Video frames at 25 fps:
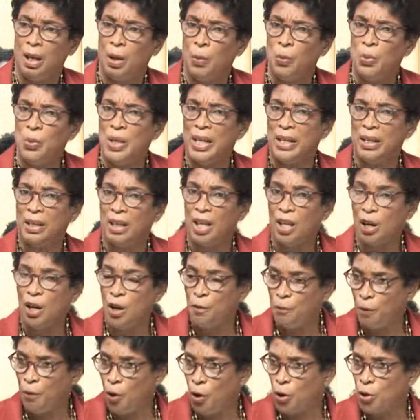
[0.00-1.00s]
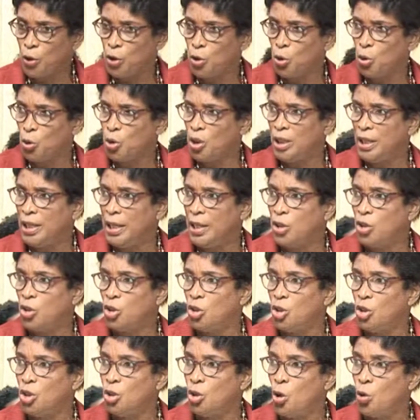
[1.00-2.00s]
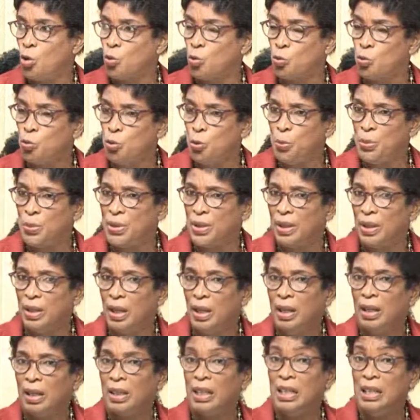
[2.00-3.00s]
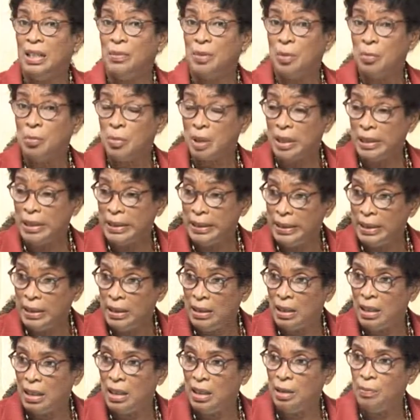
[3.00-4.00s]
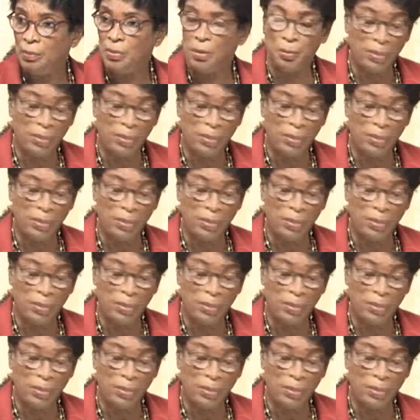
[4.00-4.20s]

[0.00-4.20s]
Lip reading: take care of our associations and our groups, keep them clean, keep them